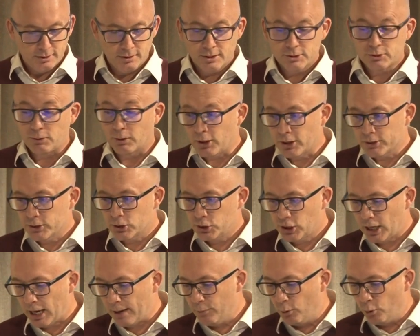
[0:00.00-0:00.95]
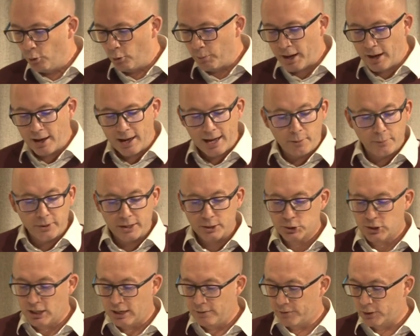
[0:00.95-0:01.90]
So I'd like to share more about how we
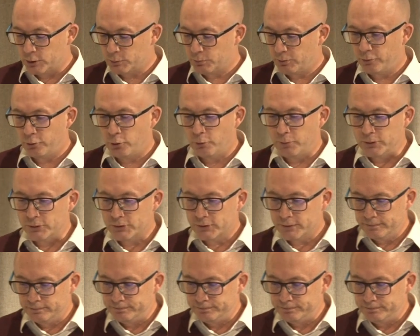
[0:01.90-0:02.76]
achieve this performance.